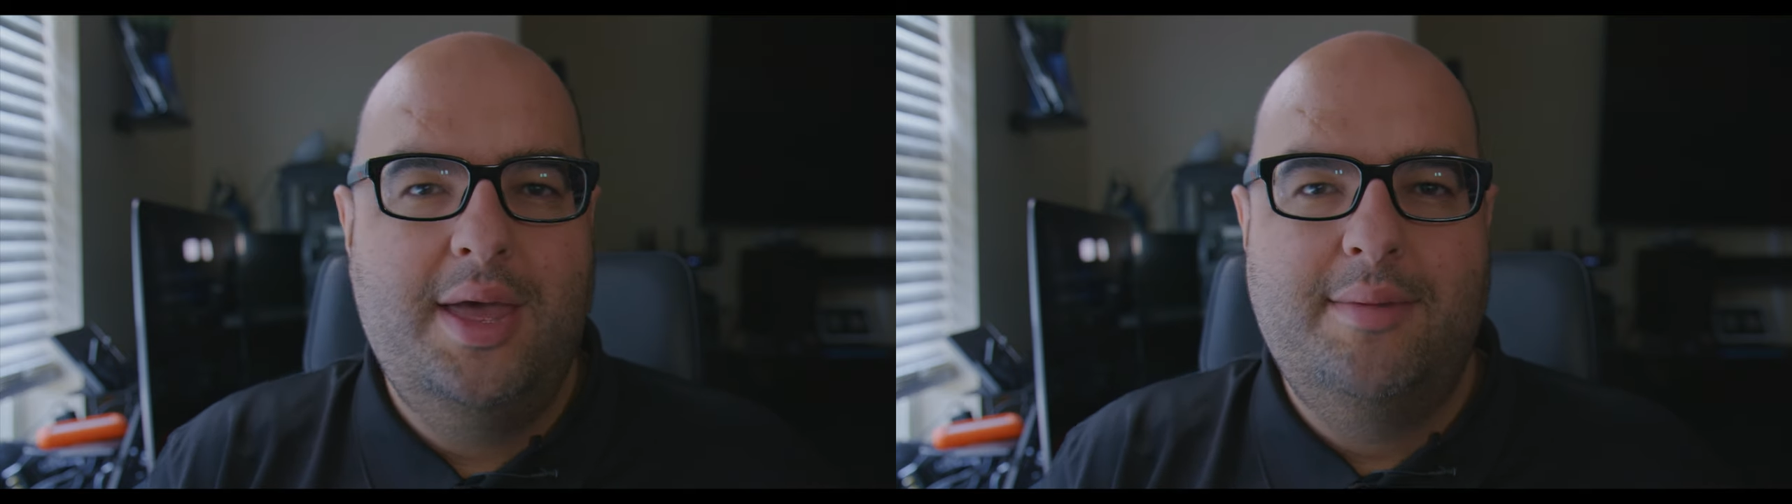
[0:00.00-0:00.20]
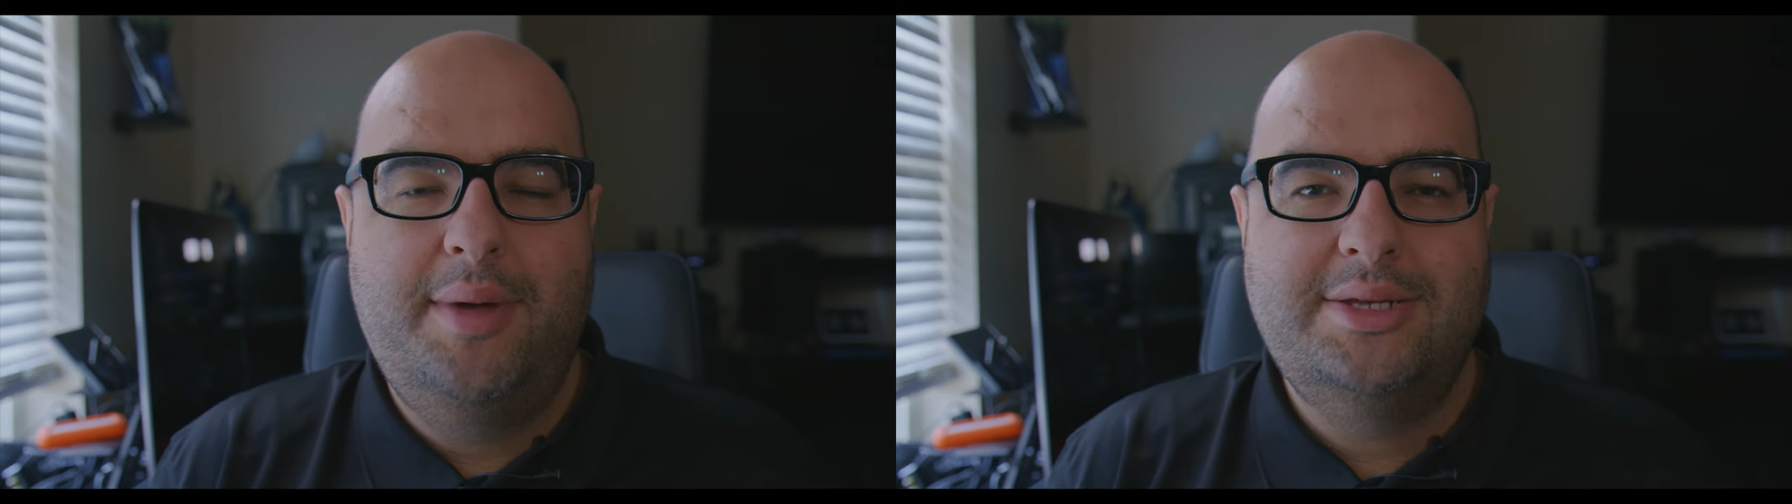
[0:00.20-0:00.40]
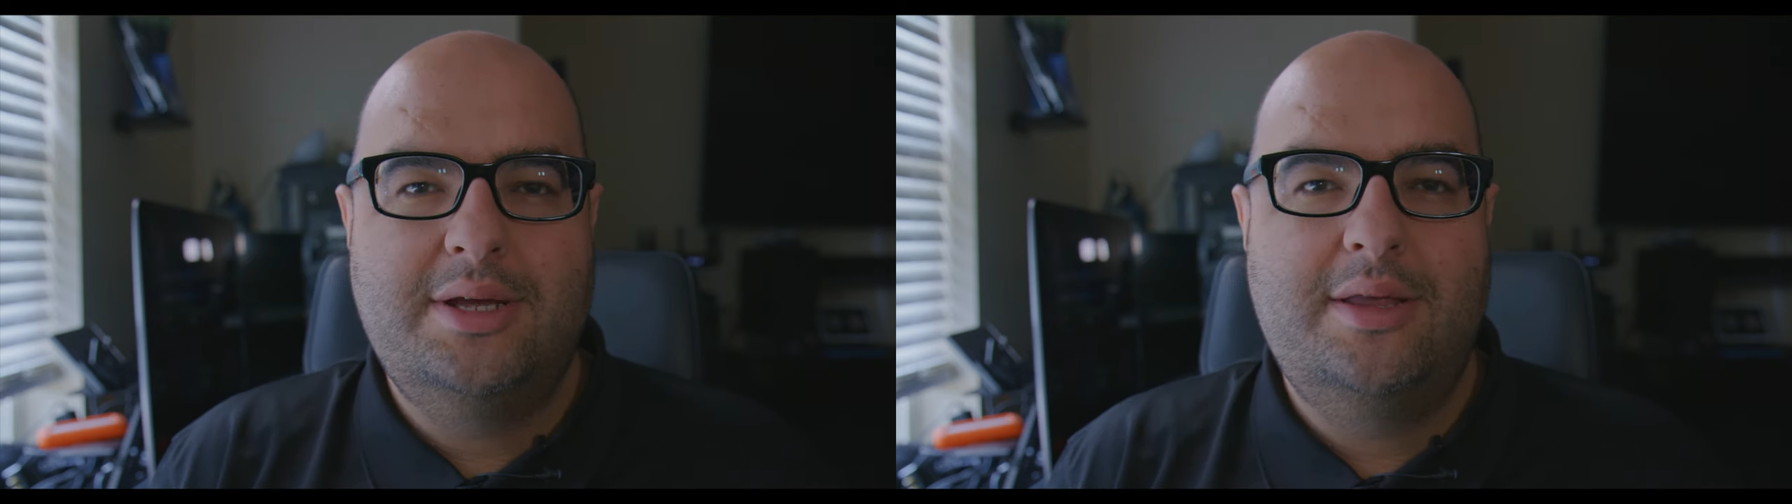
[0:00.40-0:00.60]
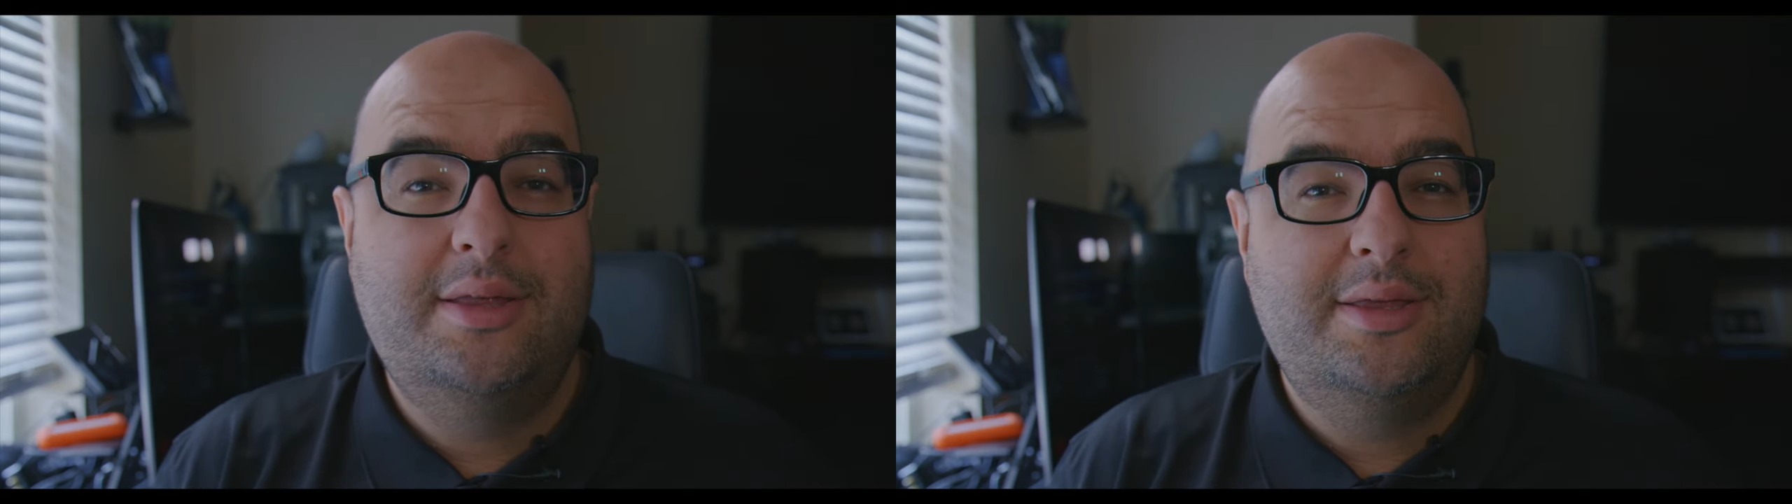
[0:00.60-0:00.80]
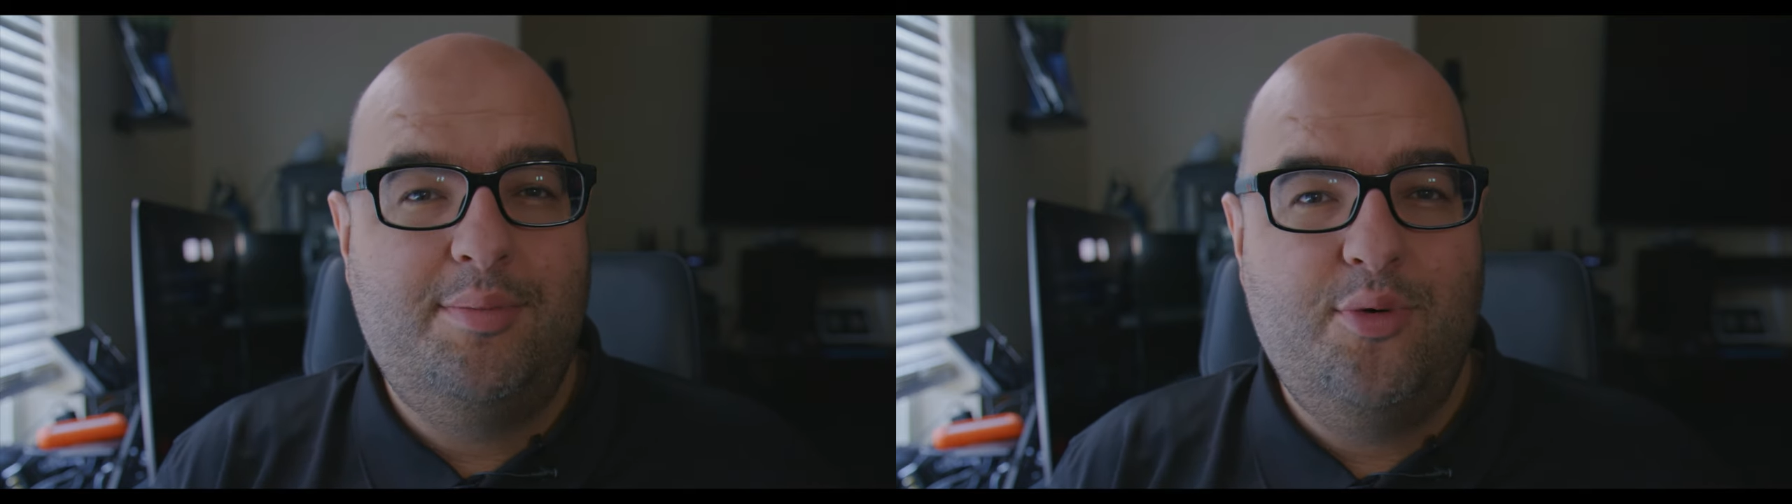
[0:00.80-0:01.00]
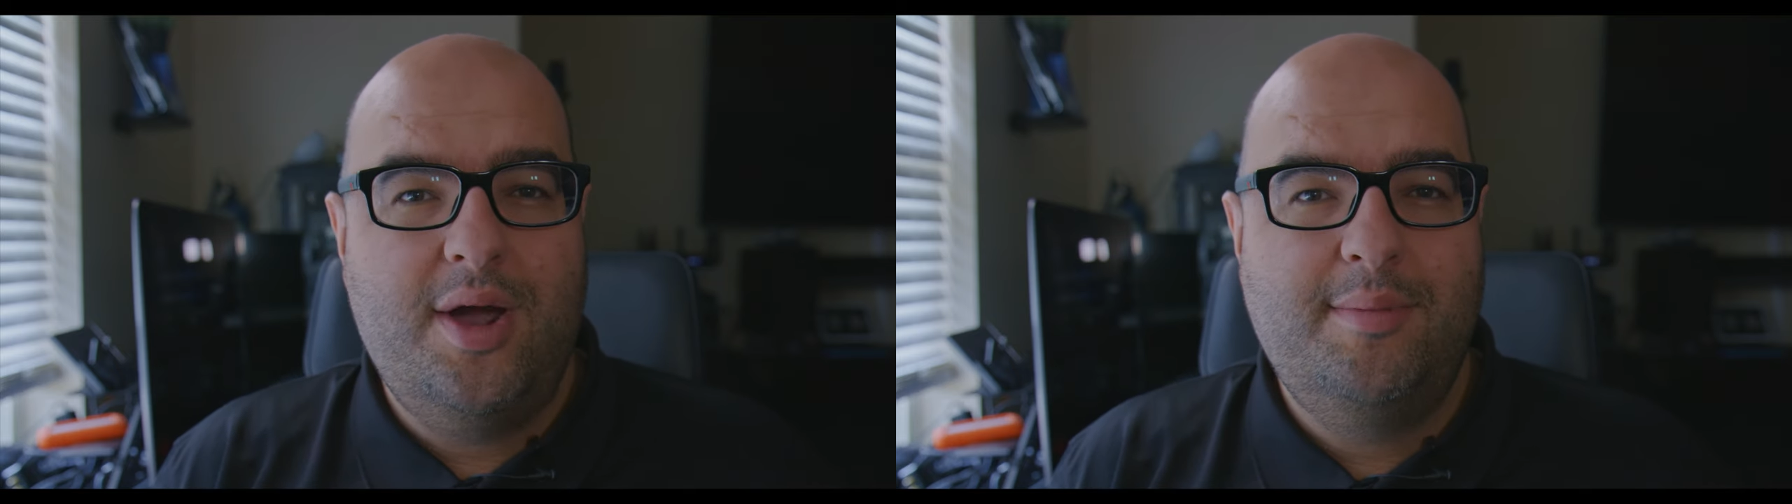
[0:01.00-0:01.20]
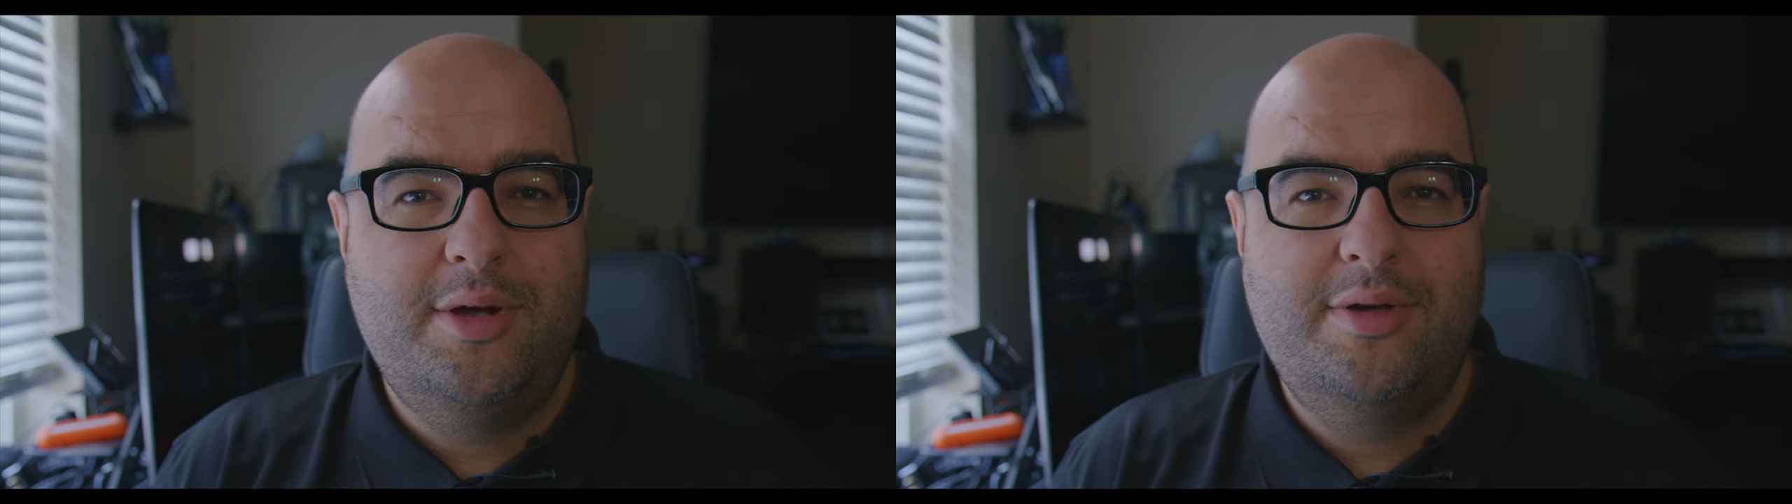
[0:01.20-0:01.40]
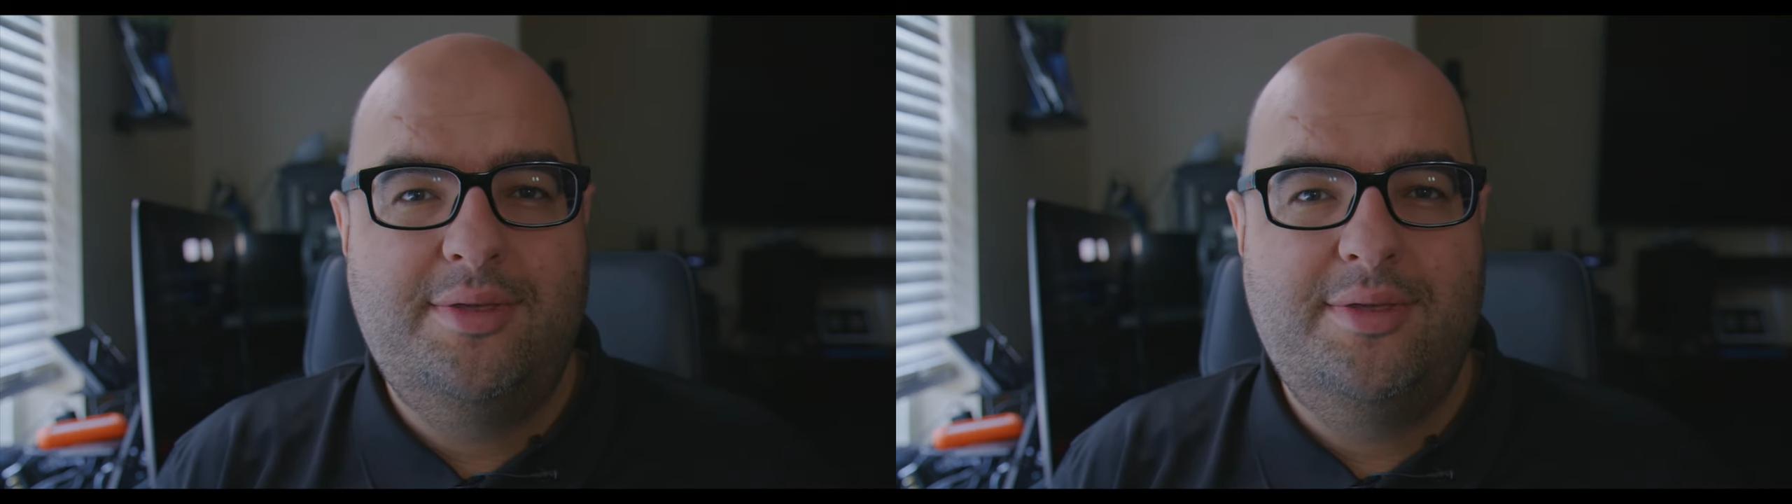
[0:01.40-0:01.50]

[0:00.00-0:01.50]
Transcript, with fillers: Basically, then the primary